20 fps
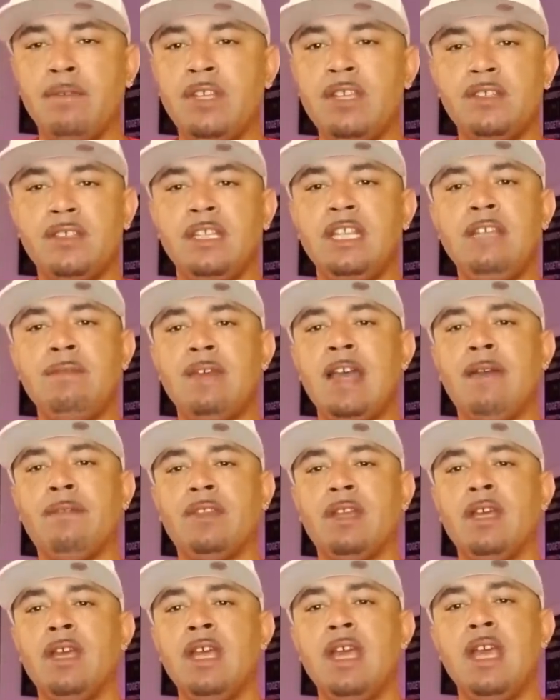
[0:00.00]
this didn't even have
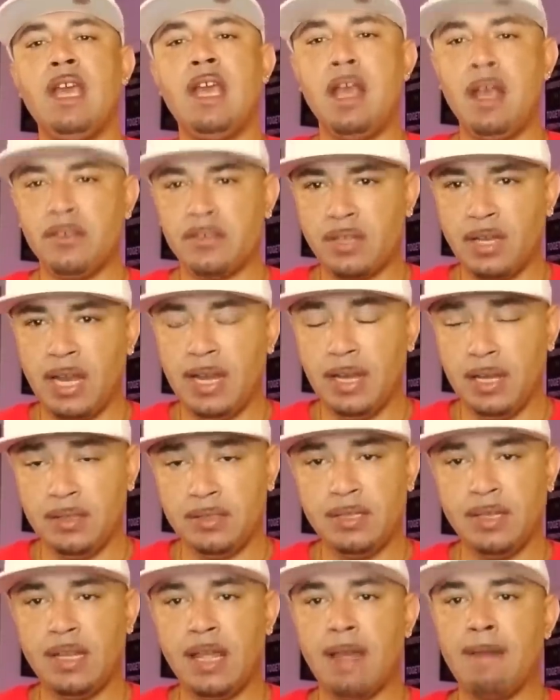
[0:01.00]
to escalate
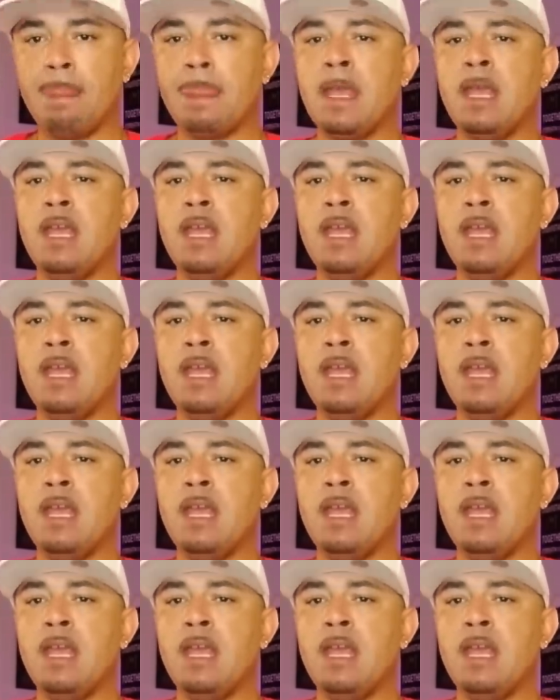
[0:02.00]
into that.